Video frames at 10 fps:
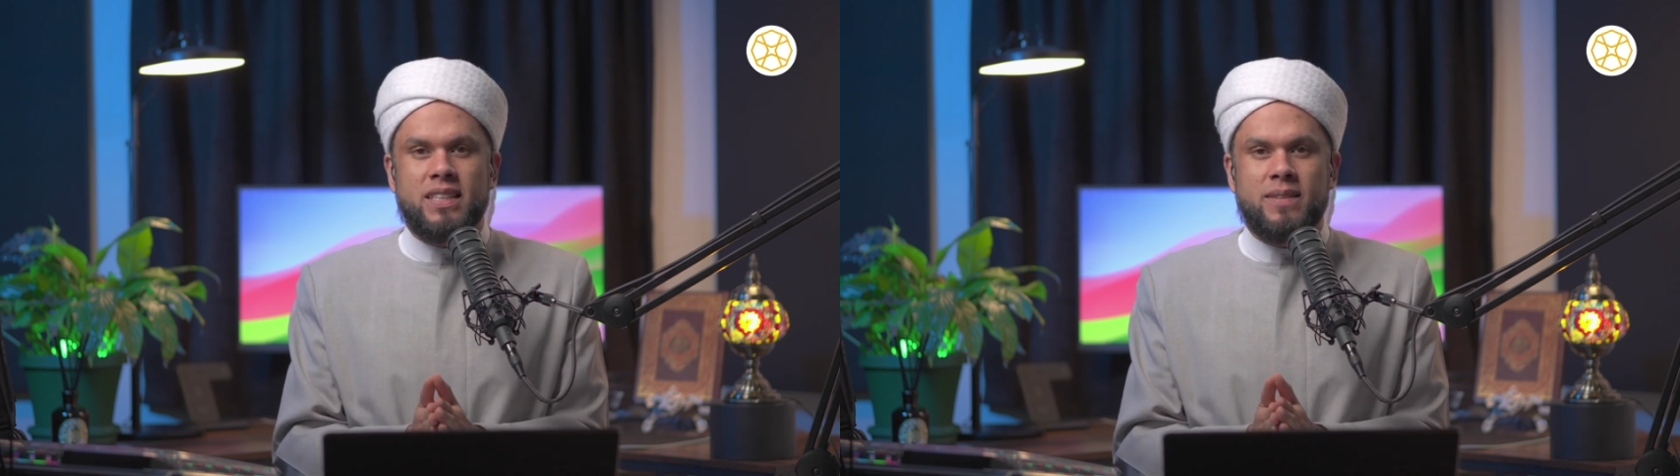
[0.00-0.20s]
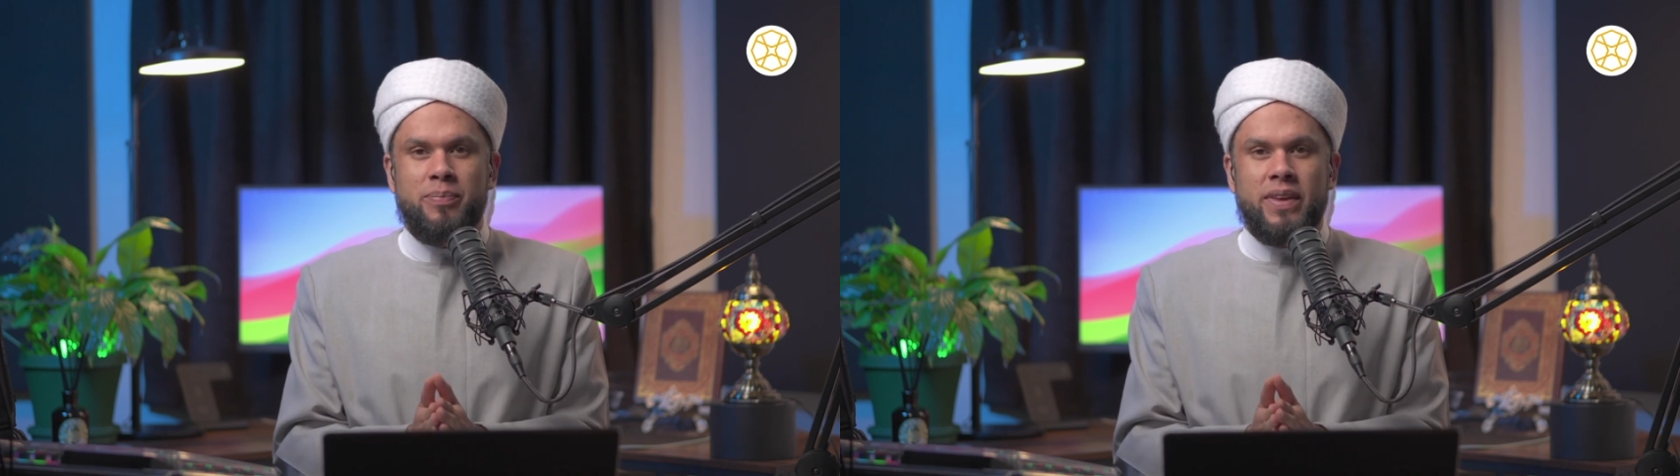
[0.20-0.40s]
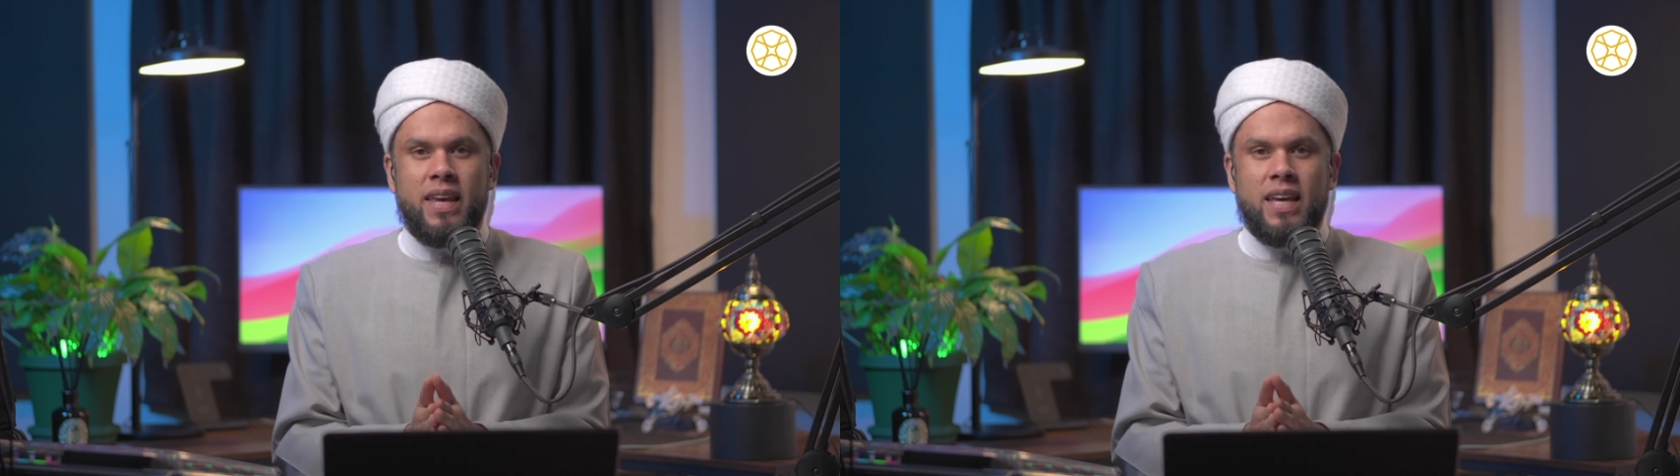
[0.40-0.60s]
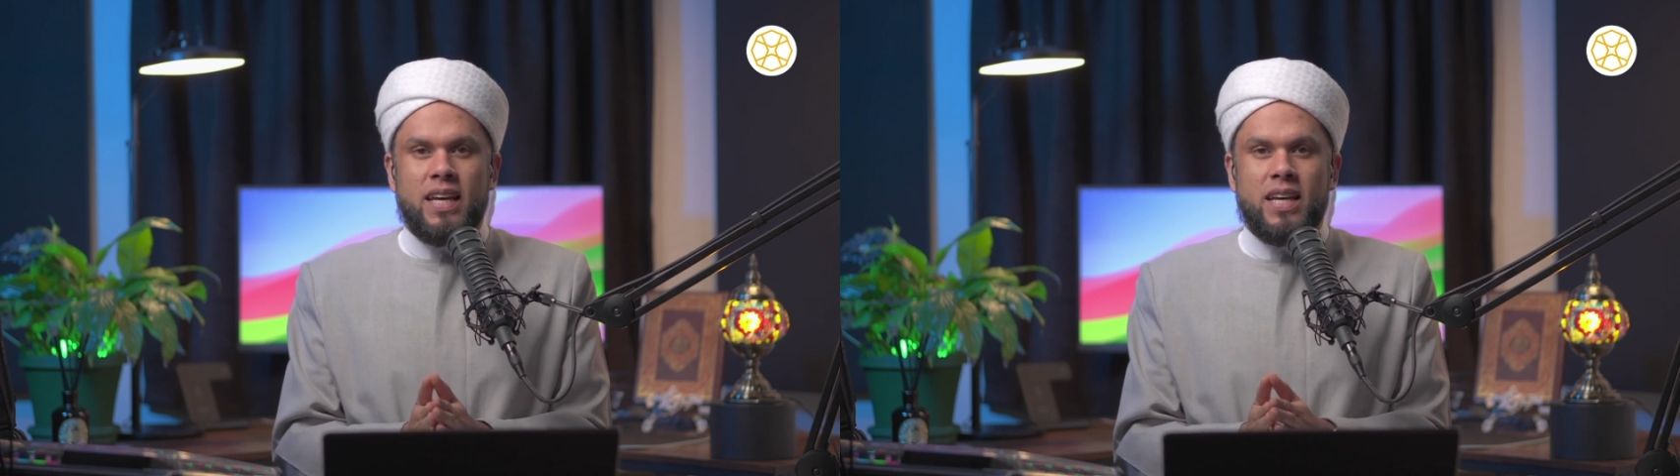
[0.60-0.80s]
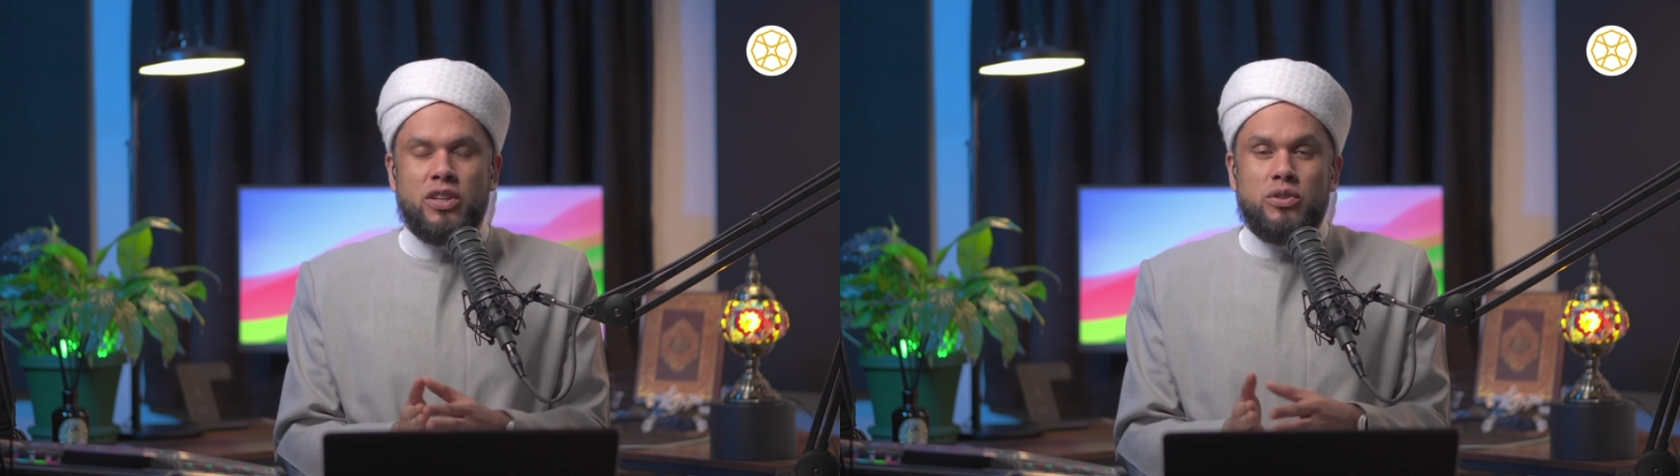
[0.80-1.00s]
here.
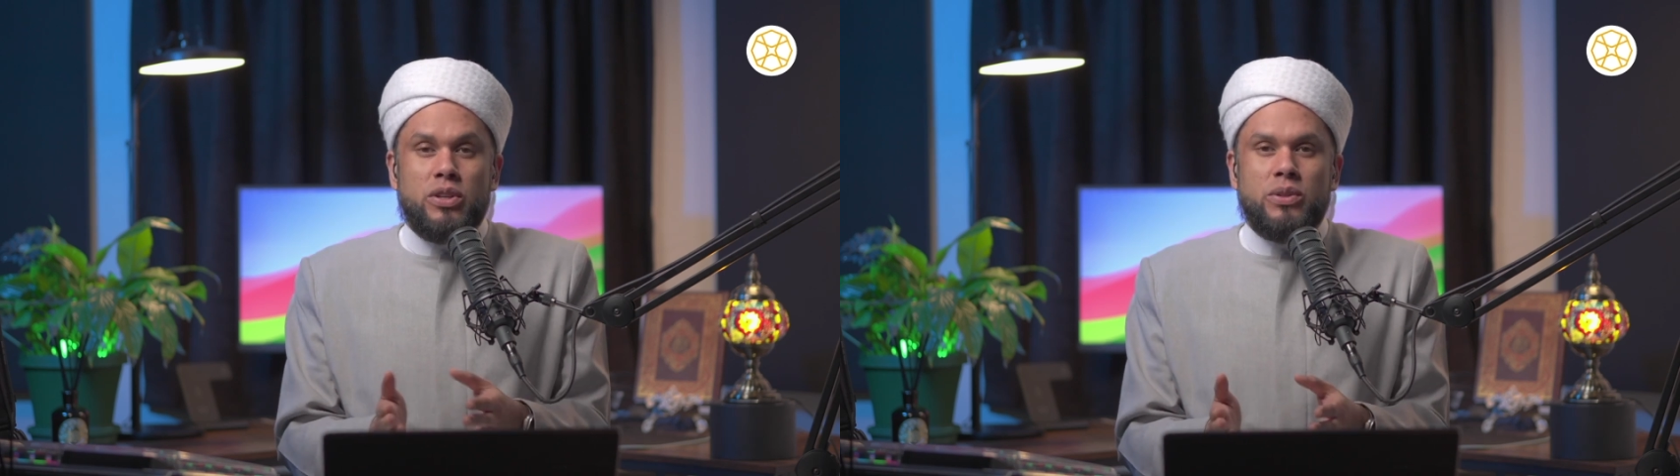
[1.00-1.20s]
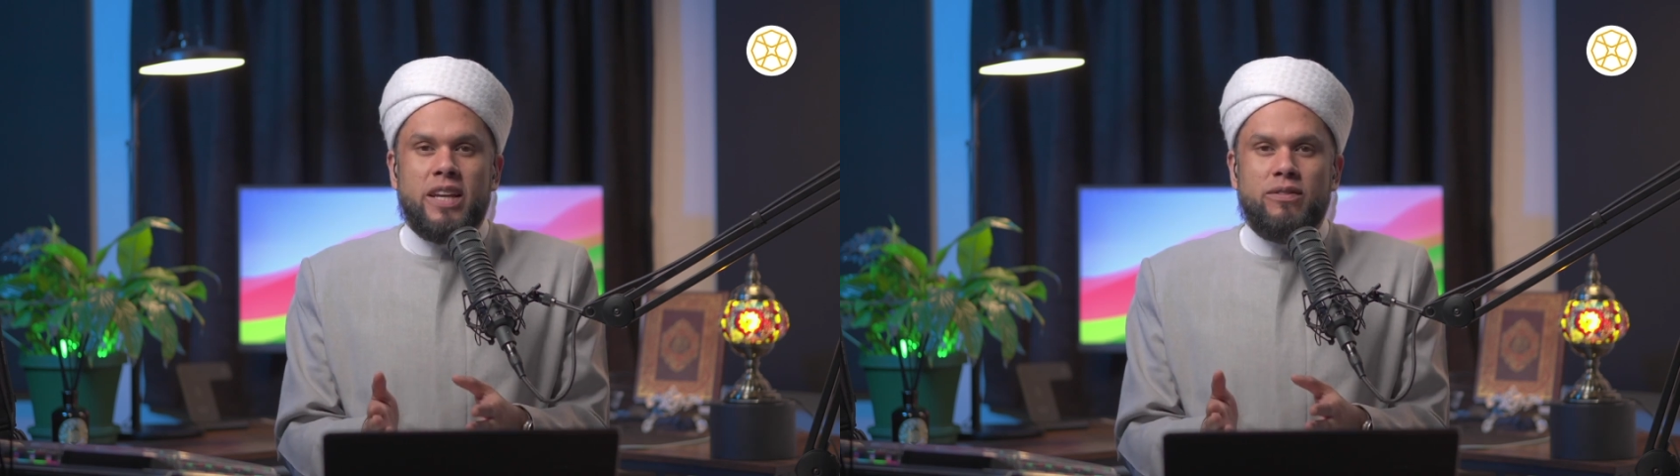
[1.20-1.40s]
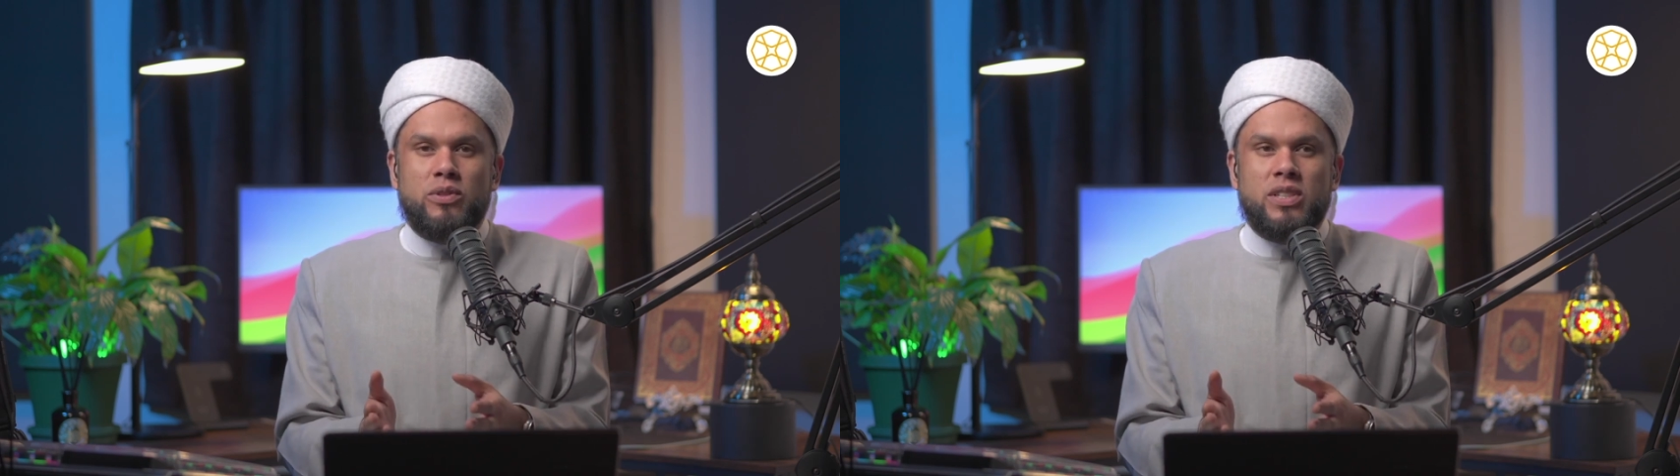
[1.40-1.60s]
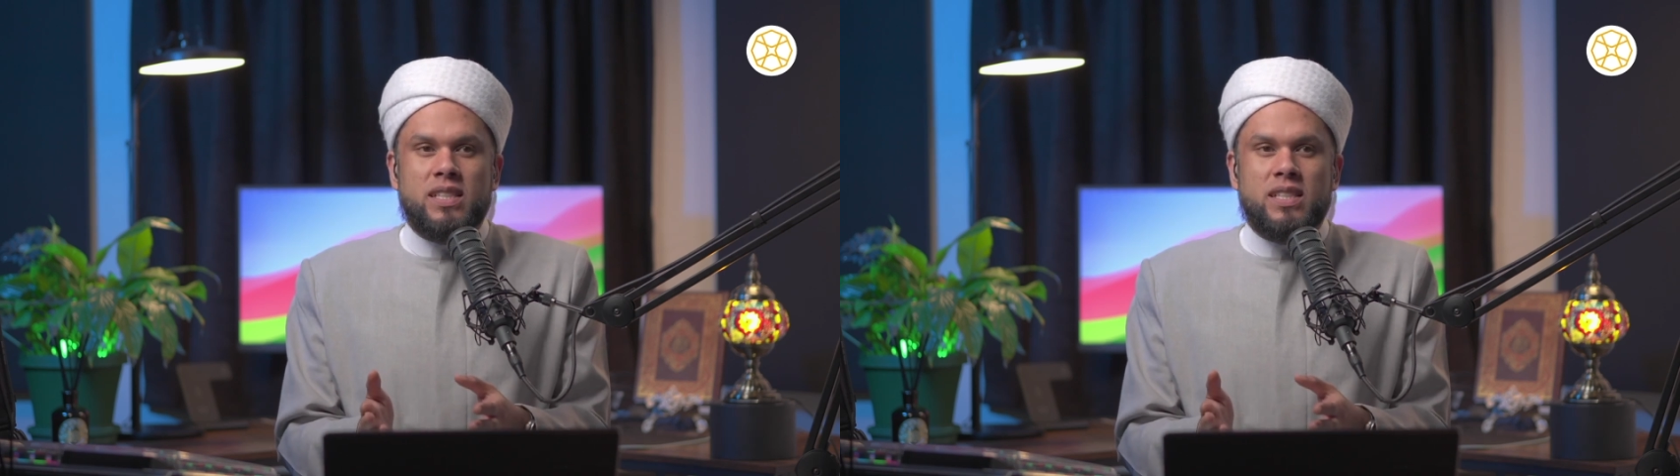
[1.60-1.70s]
You don't have